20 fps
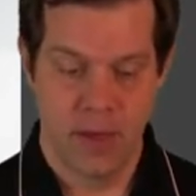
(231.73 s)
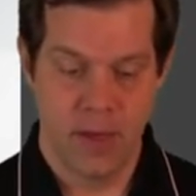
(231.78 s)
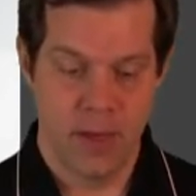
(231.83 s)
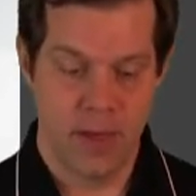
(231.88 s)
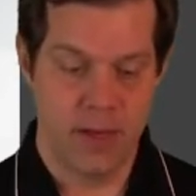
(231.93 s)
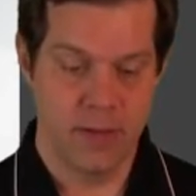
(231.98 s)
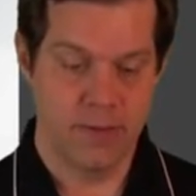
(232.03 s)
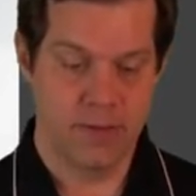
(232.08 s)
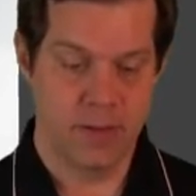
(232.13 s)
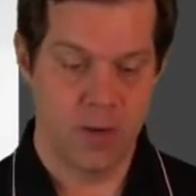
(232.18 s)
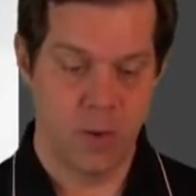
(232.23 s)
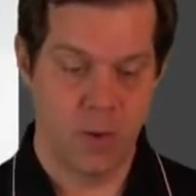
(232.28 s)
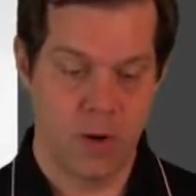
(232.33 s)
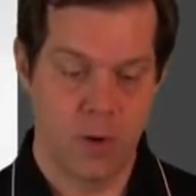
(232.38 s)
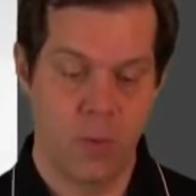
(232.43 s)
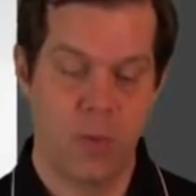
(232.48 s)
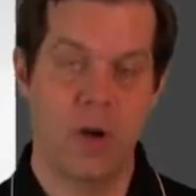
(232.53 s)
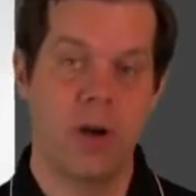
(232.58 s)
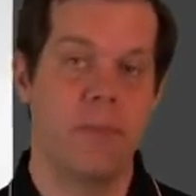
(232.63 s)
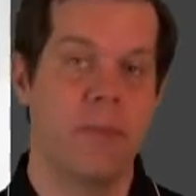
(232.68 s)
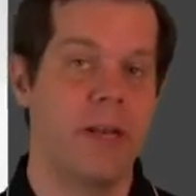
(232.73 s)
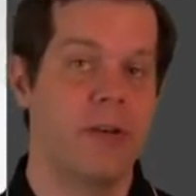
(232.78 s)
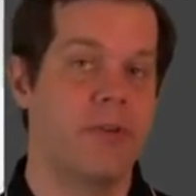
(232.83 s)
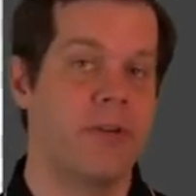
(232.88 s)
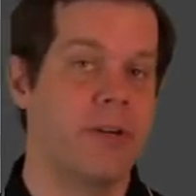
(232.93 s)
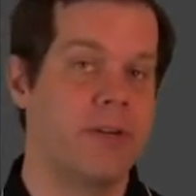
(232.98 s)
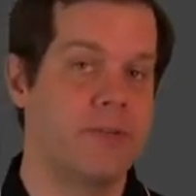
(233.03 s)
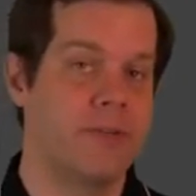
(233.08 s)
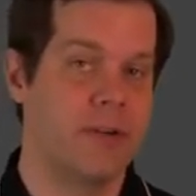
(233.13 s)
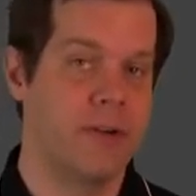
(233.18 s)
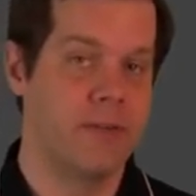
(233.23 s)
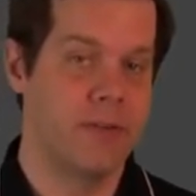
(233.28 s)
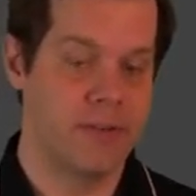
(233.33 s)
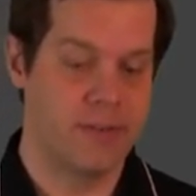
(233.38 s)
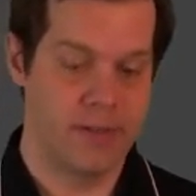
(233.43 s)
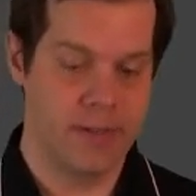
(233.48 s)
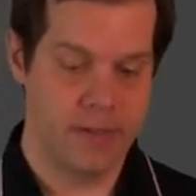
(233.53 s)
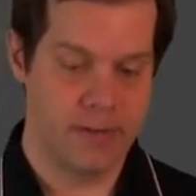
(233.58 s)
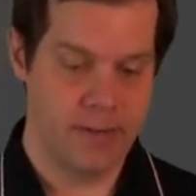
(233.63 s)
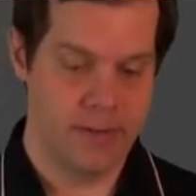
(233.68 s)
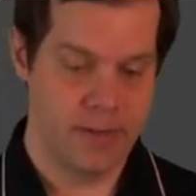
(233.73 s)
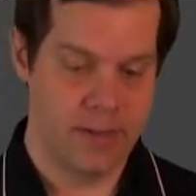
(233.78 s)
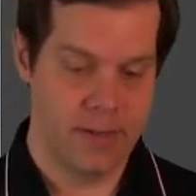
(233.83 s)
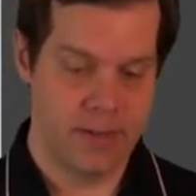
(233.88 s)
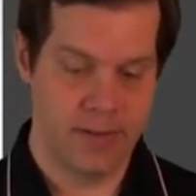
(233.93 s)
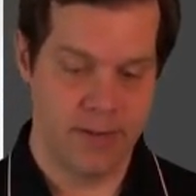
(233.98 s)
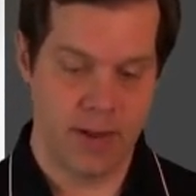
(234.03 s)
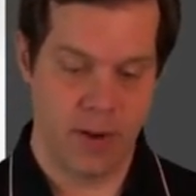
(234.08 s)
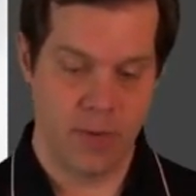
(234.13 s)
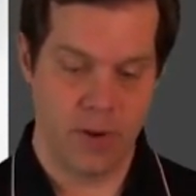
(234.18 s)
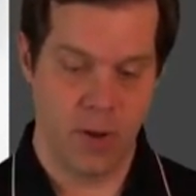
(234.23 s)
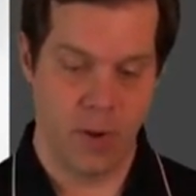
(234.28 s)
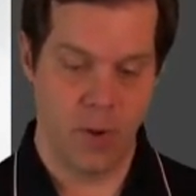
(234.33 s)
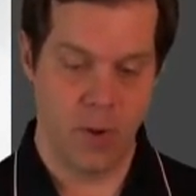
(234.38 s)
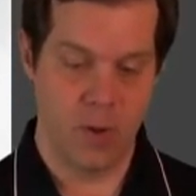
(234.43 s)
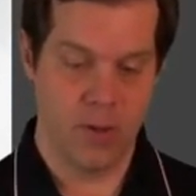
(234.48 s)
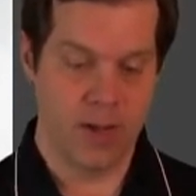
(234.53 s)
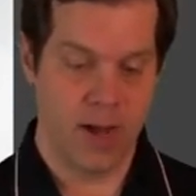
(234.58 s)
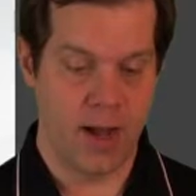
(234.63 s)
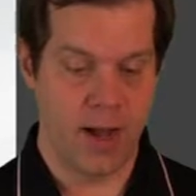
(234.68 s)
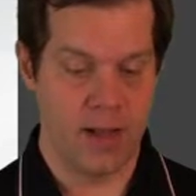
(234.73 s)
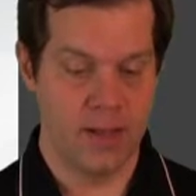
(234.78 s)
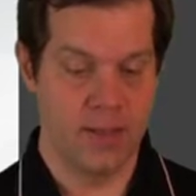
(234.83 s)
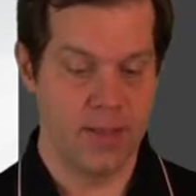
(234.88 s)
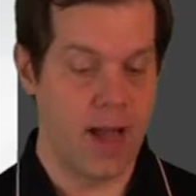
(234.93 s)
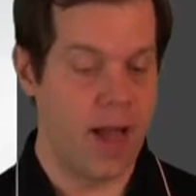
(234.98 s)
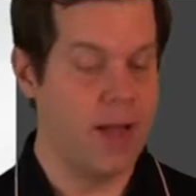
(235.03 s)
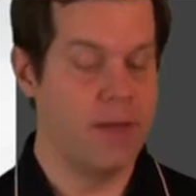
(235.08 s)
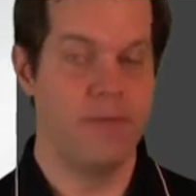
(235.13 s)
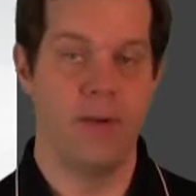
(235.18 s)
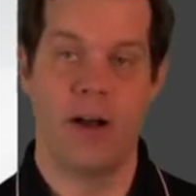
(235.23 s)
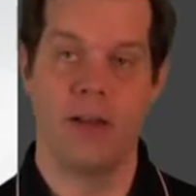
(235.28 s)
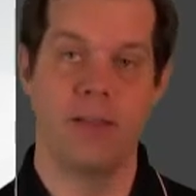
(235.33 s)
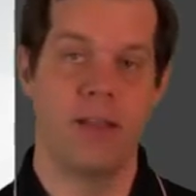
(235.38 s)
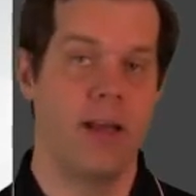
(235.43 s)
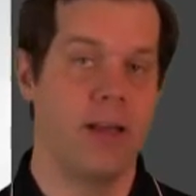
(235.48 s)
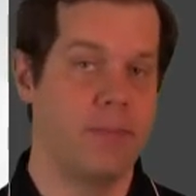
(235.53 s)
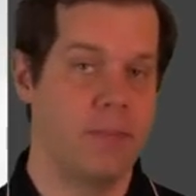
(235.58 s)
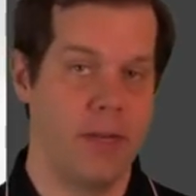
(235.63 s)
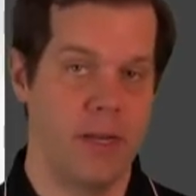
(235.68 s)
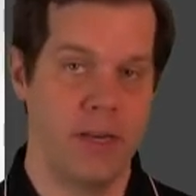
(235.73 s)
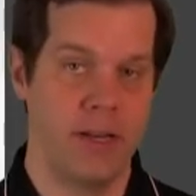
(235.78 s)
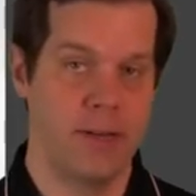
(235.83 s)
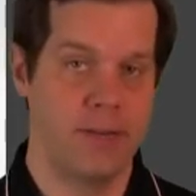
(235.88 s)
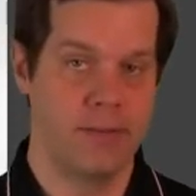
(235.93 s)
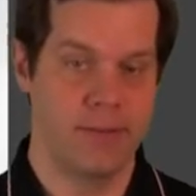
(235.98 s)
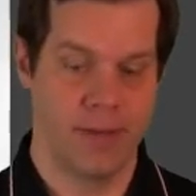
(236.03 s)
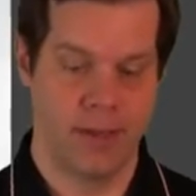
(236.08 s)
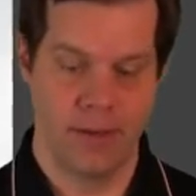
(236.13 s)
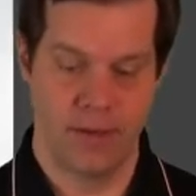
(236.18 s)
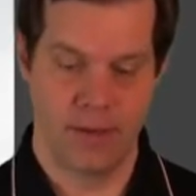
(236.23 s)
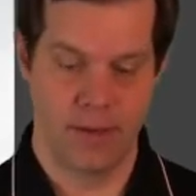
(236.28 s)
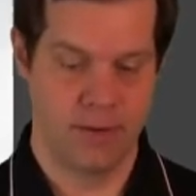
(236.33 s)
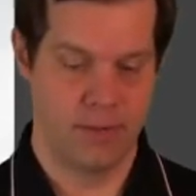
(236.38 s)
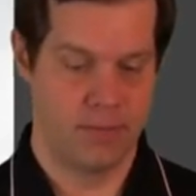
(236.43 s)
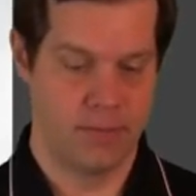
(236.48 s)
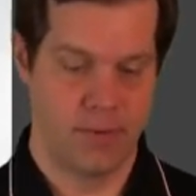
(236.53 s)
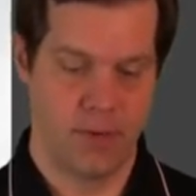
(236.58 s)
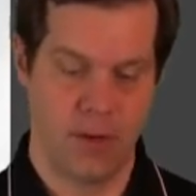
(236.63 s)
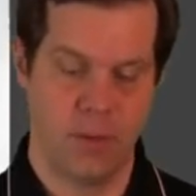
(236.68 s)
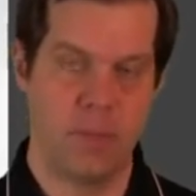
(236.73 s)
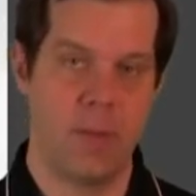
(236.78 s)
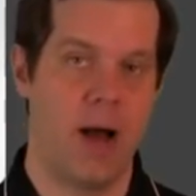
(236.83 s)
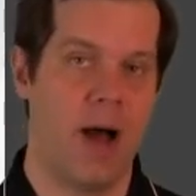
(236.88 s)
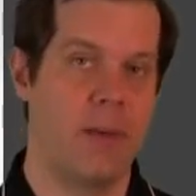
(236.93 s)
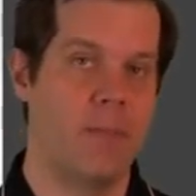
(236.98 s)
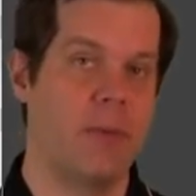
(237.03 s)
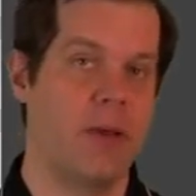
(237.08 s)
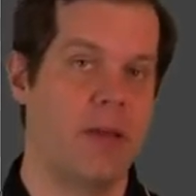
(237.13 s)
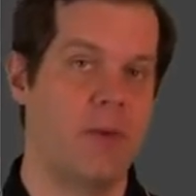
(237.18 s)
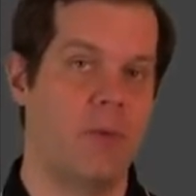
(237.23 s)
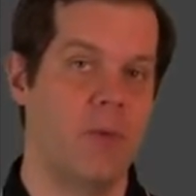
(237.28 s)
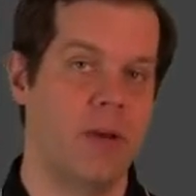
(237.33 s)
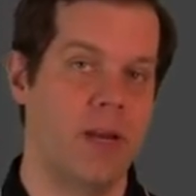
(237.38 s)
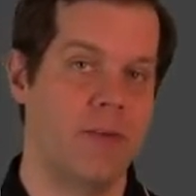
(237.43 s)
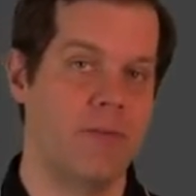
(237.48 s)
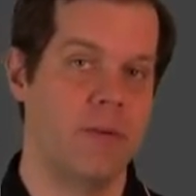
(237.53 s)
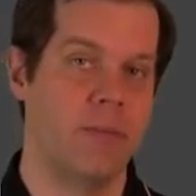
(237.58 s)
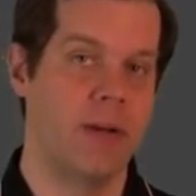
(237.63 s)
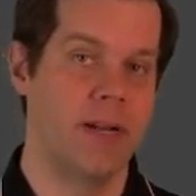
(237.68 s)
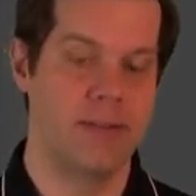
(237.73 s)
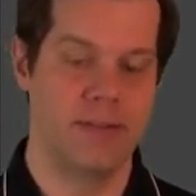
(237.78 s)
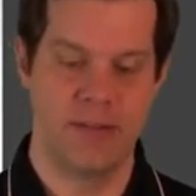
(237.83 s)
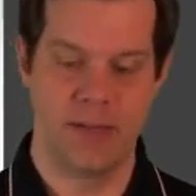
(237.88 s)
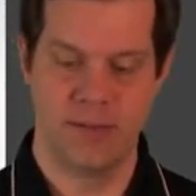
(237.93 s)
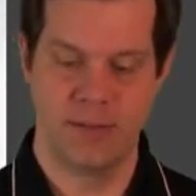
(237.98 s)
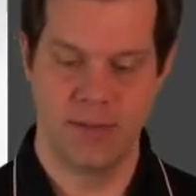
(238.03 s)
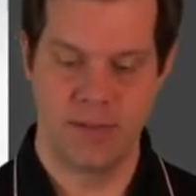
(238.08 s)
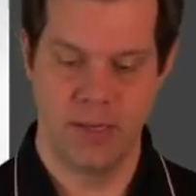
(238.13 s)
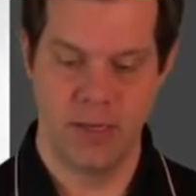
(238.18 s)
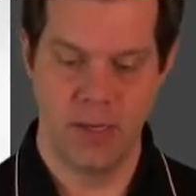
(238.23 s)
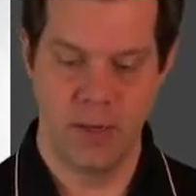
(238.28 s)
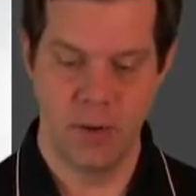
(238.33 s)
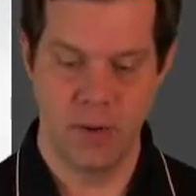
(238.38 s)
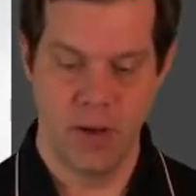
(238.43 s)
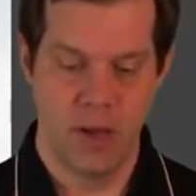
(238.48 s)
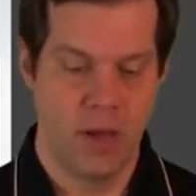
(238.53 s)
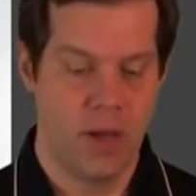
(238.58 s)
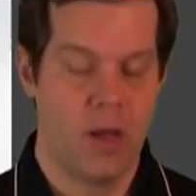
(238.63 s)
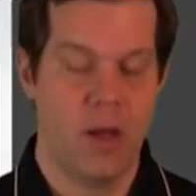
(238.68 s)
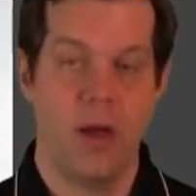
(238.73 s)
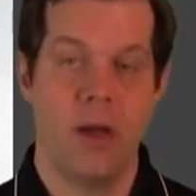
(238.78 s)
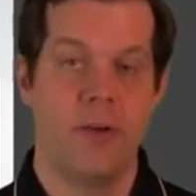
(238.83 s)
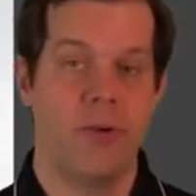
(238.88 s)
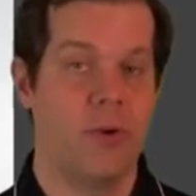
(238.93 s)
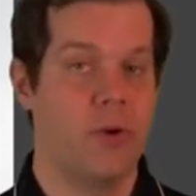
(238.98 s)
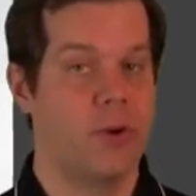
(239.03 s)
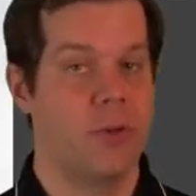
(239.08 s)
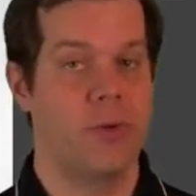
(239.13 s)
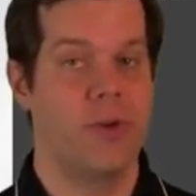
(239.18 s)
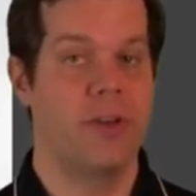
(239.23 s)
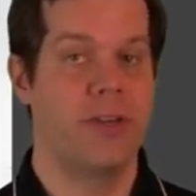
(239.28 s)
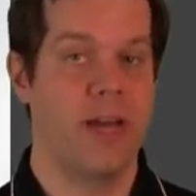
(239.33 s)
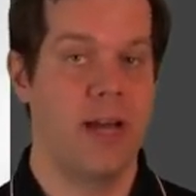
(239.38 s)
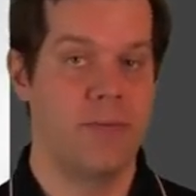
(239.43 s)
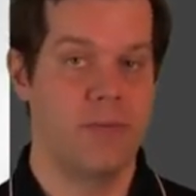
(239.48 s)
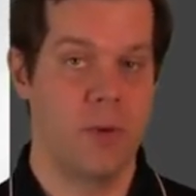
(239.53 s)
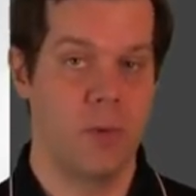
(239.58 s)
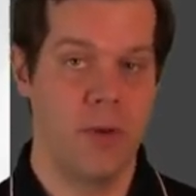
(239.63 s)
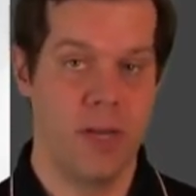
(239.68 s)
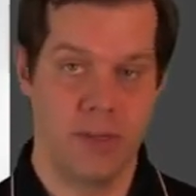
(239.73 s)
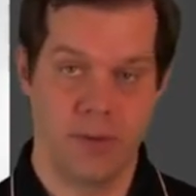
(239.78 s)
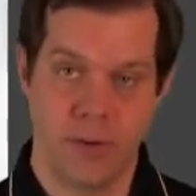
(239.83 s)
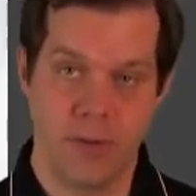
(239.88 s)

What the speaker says: And so what our mentoring service is that we hold live online meetings that you can pop in whenever makes sense to you, 2 to 3 times a week. So